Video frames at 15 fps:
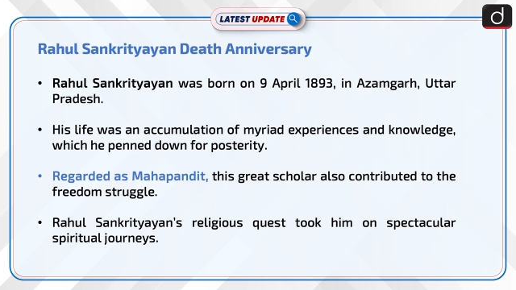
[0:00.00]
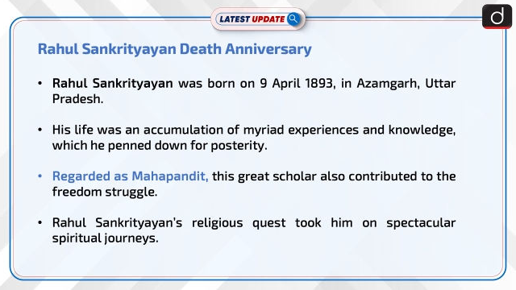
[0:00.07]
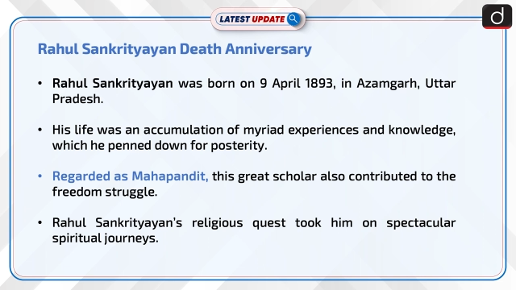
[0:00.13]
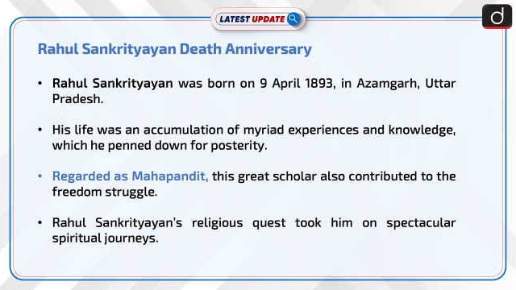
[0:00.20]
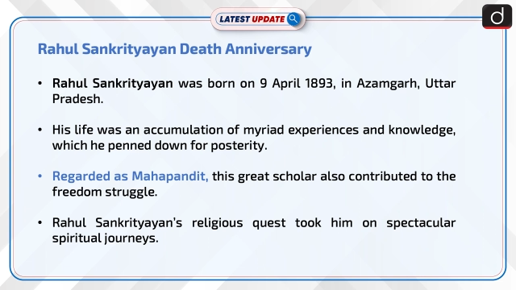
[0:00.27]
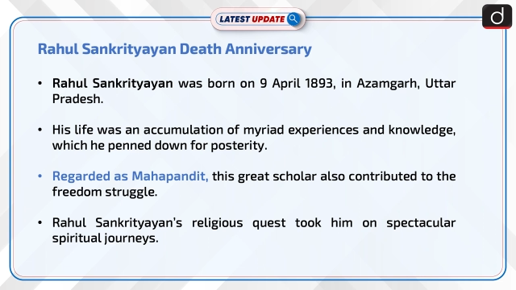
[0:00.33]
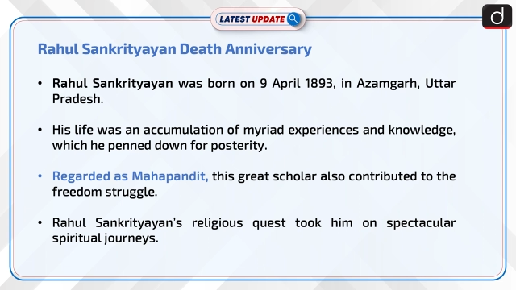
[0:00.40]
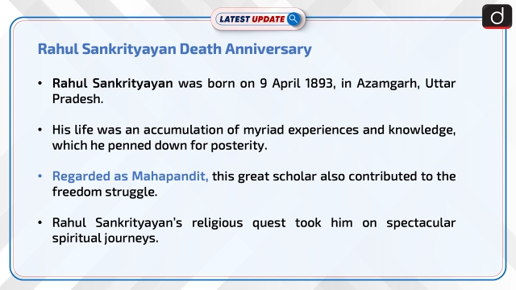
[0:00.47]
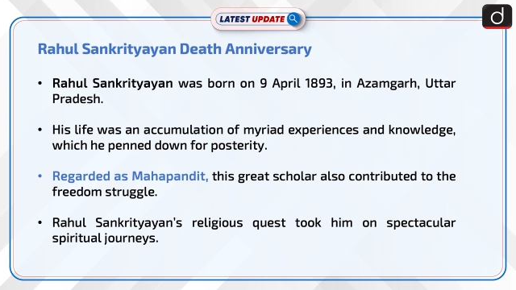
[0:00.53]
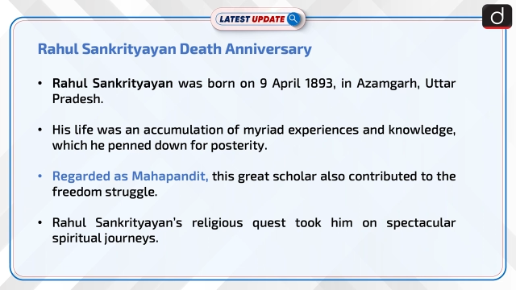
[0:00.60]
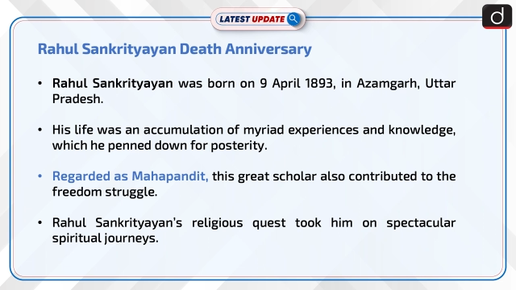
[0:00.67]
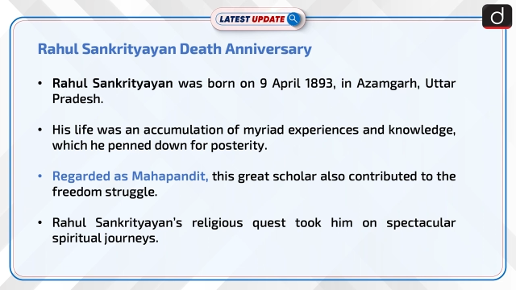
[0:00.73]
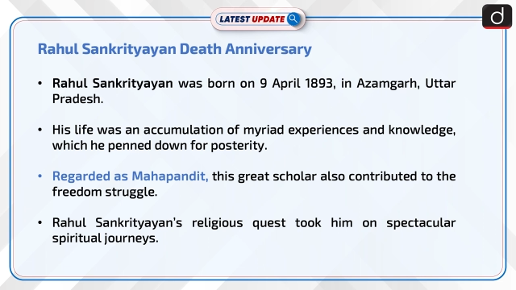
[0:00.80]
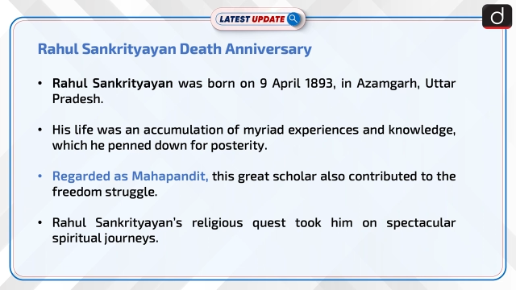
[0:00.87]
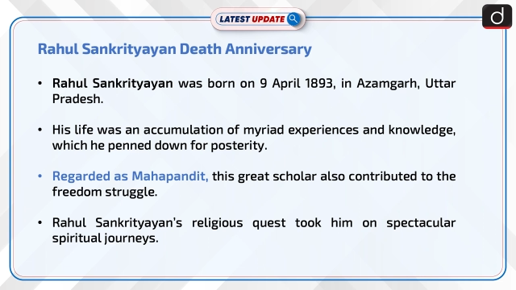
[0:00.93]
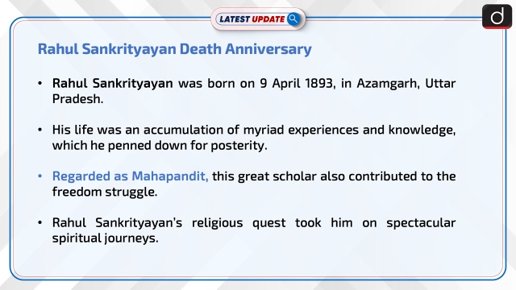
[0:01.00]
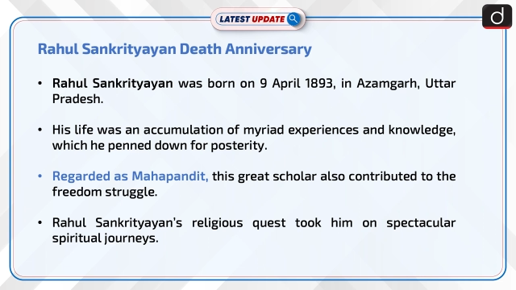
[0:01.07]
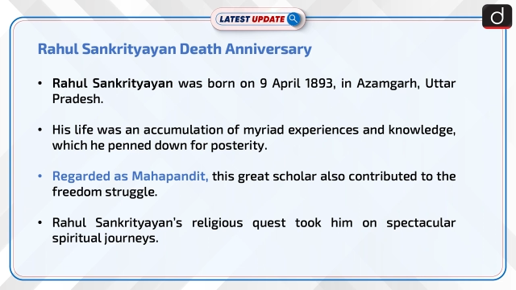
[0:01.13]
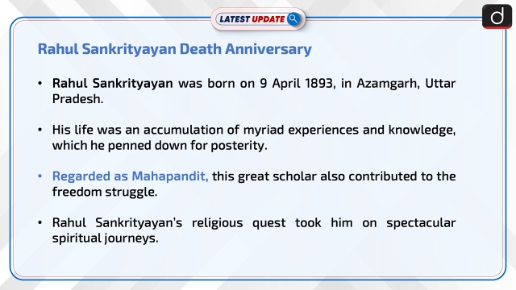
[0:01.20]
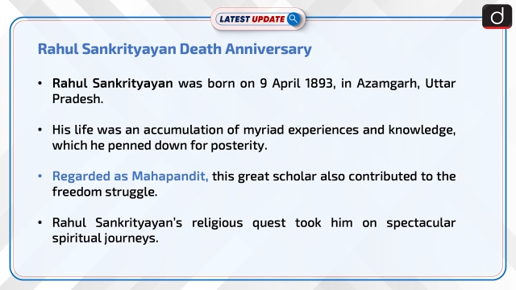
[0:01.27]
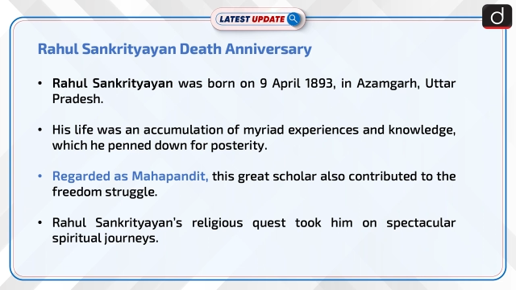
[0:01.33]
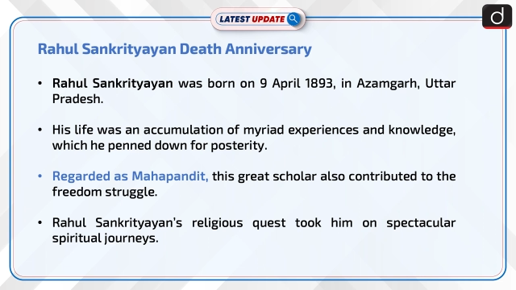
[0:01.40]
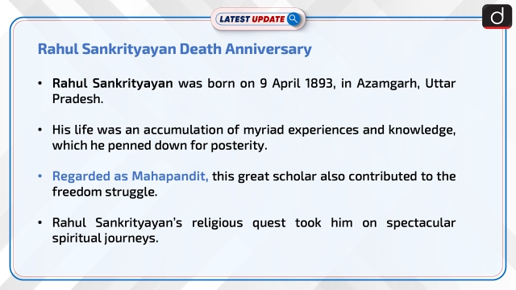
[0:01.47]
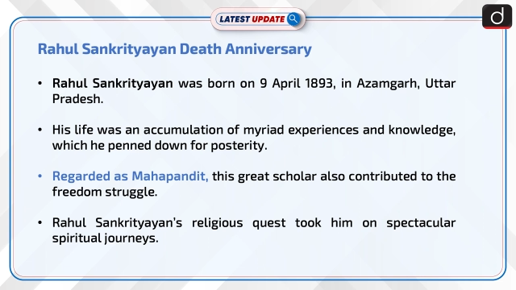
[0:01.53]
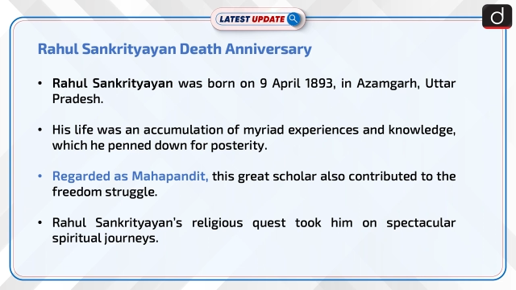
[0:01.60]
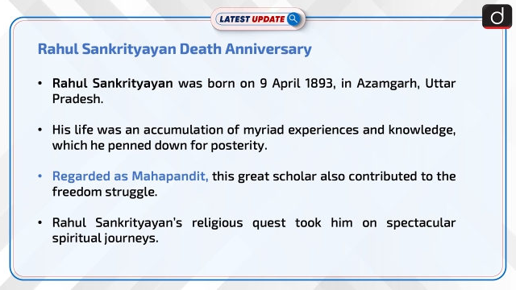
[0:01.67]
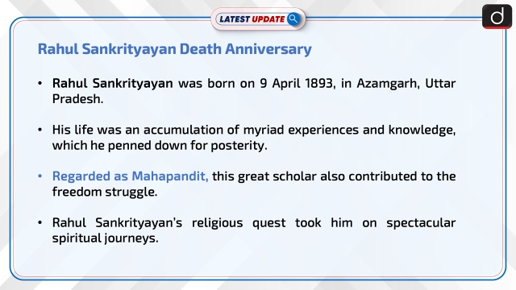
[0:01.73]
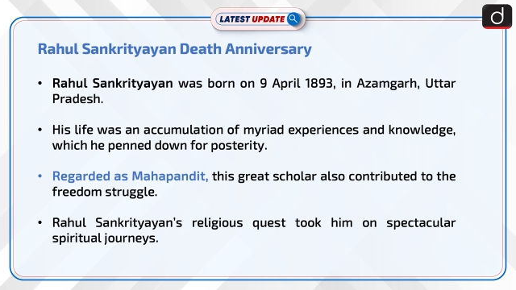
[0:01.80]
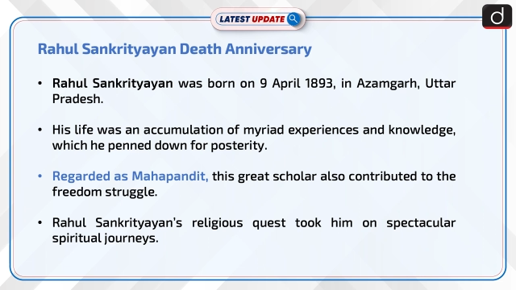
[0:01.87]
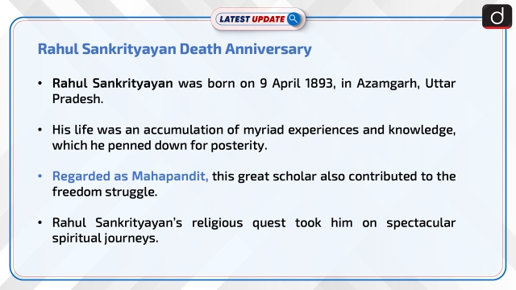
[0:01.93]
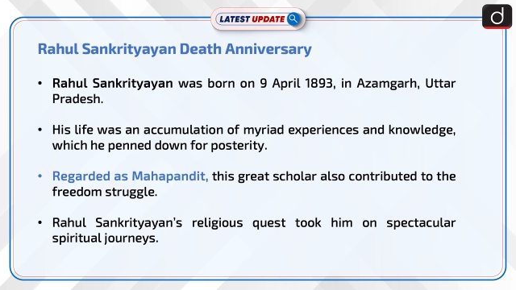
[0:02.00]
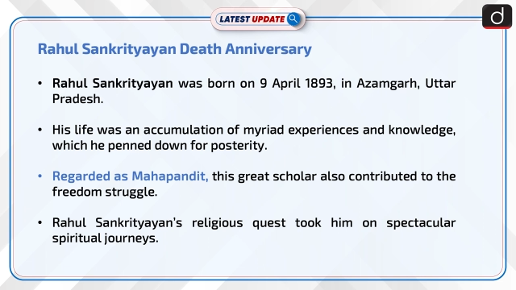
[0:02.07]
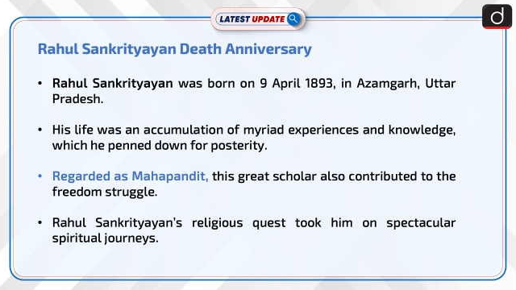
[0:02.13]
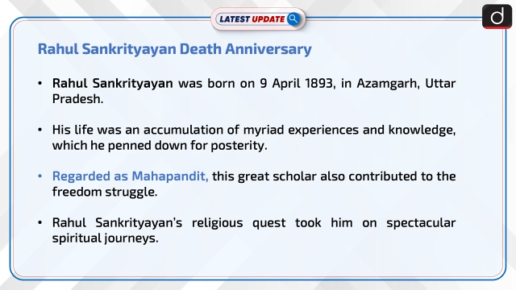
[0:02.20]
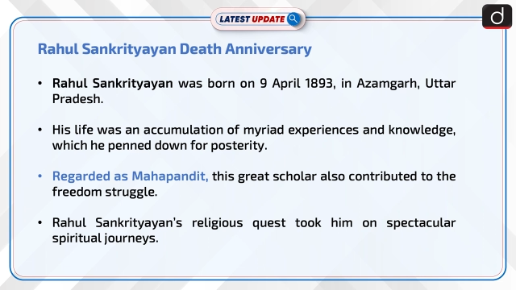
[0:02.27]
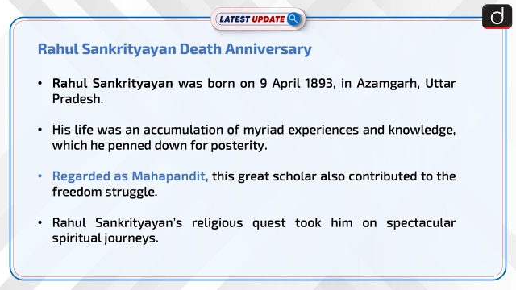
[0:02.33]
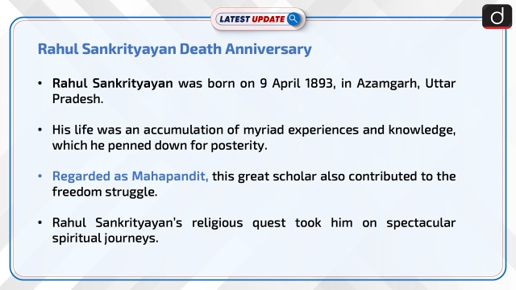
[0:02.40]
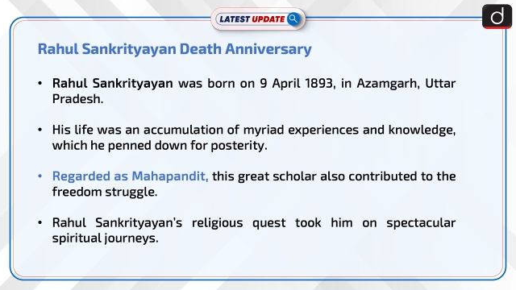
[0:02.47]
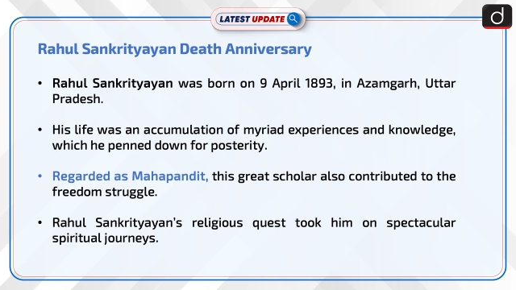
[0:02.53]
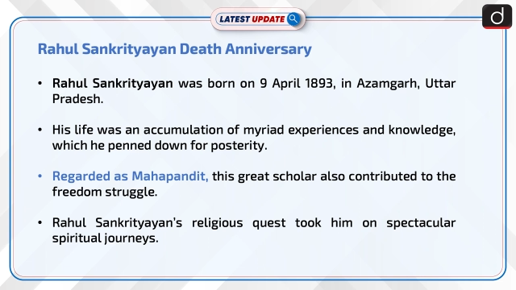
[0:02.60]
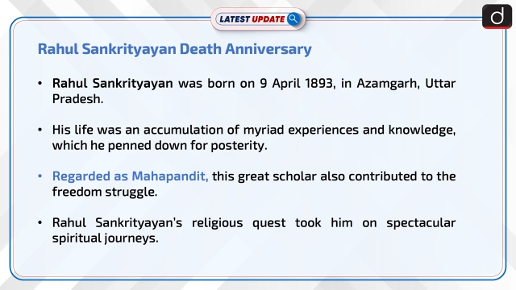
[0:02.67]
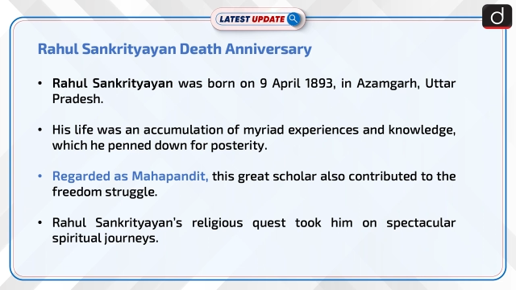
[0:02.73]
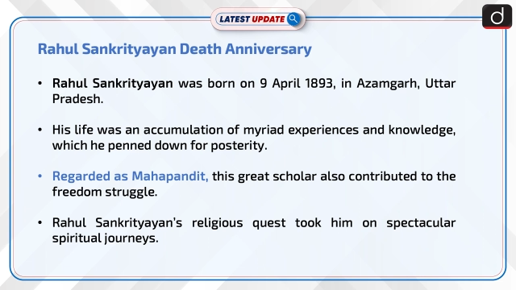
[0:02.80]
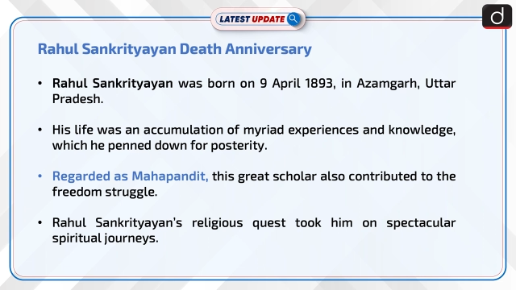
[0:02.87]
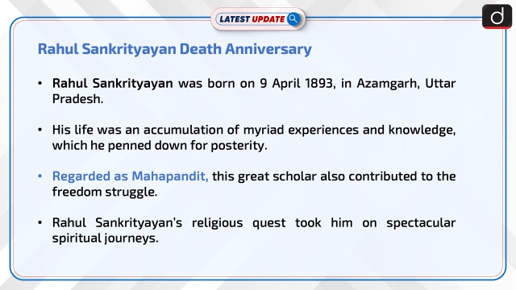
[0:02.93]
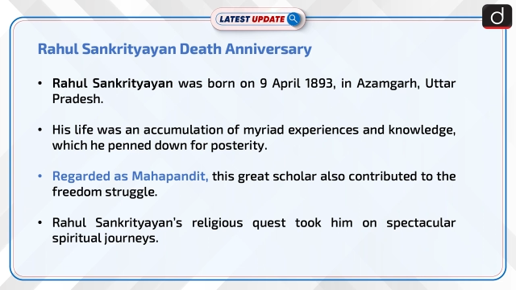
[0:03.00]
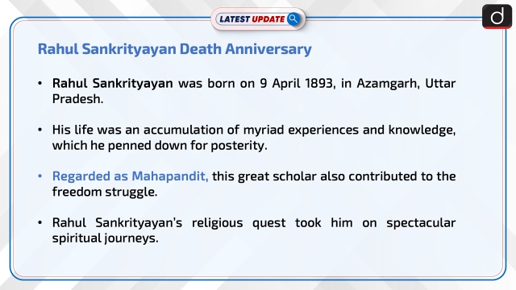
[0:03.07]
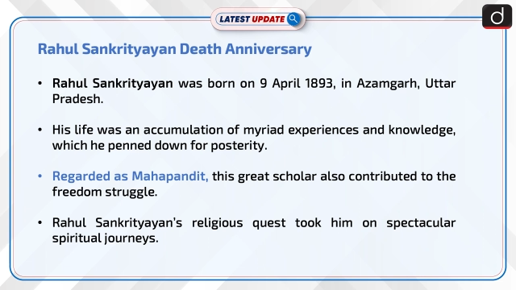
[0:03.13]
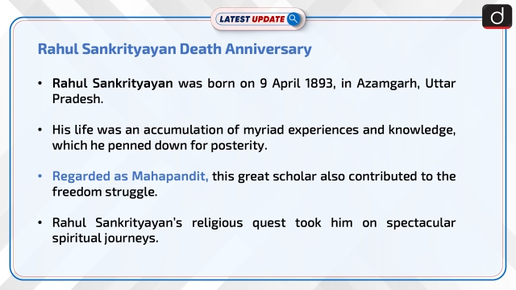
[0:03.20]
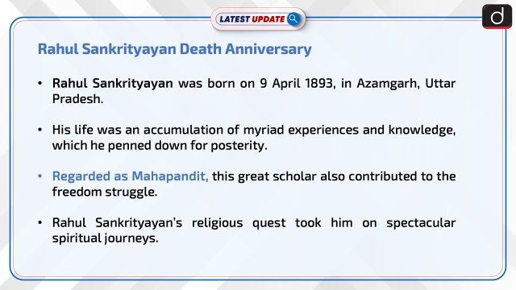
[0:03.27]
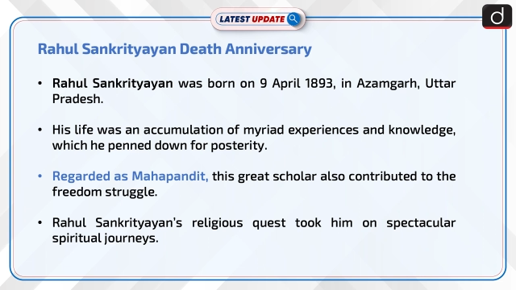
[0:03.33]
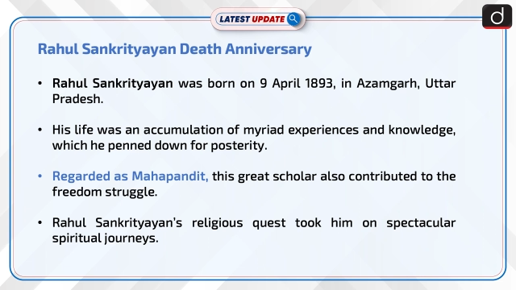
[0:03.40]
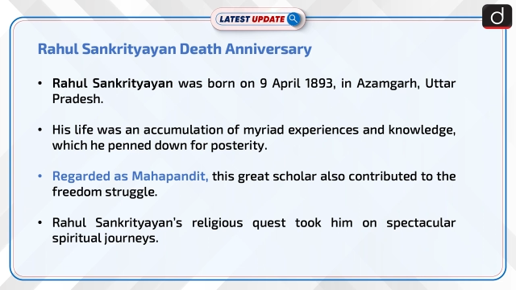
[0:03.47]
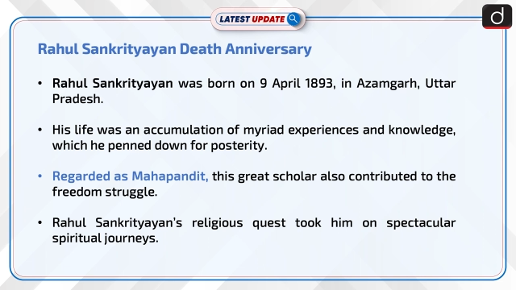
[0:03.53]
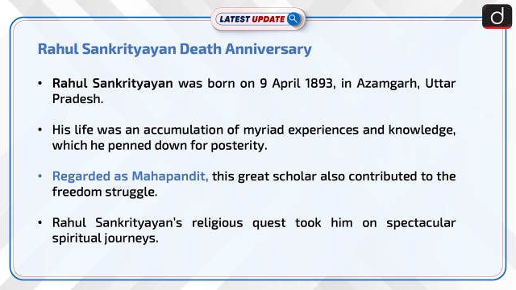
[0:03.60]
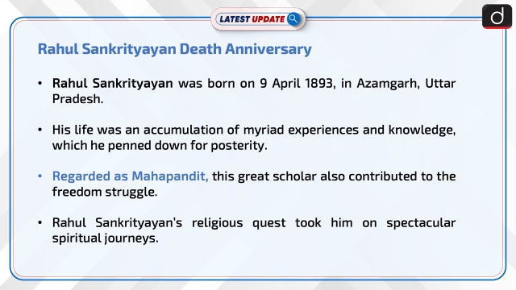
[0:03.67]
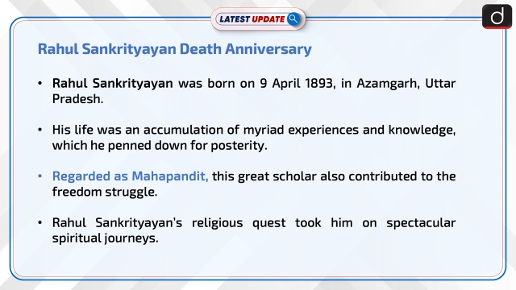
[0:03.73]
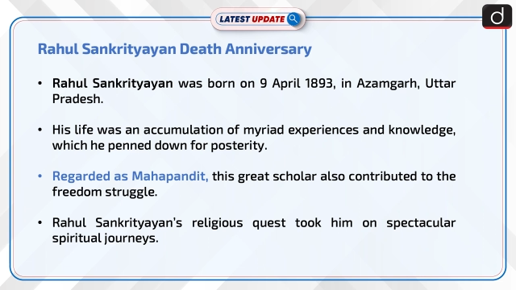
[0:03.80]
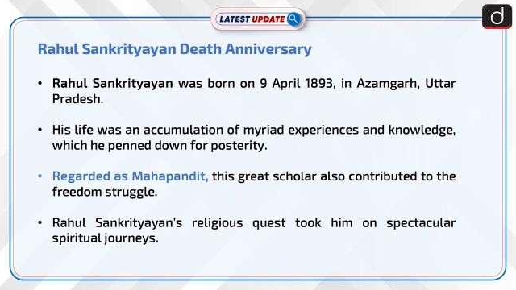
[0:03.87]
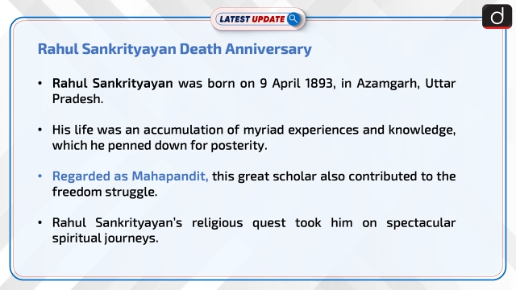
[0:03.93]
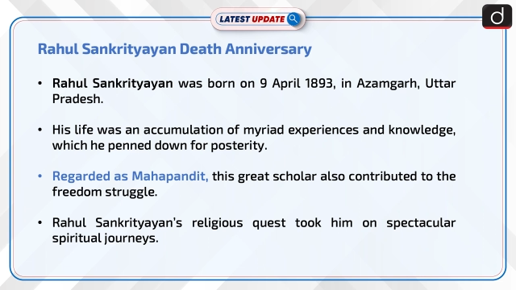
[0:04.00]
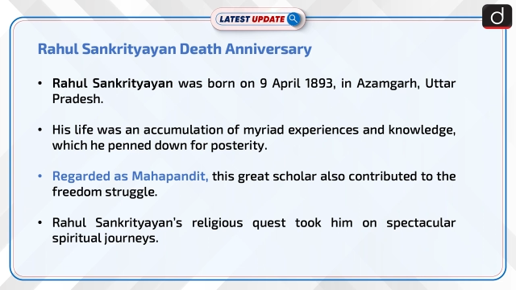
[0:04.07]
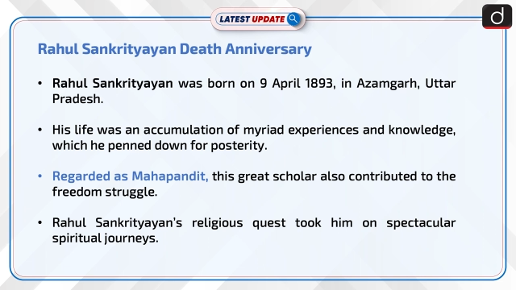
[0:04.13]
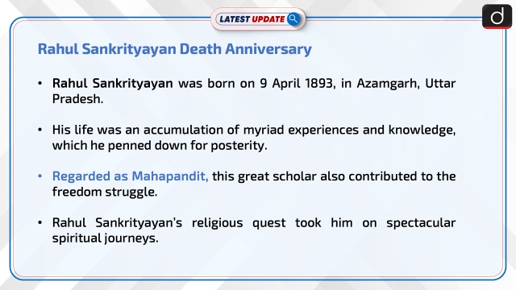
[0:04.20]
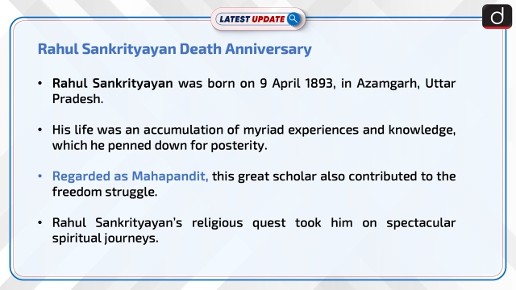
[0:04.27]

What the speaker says: No face is visible, so there are no lips to read.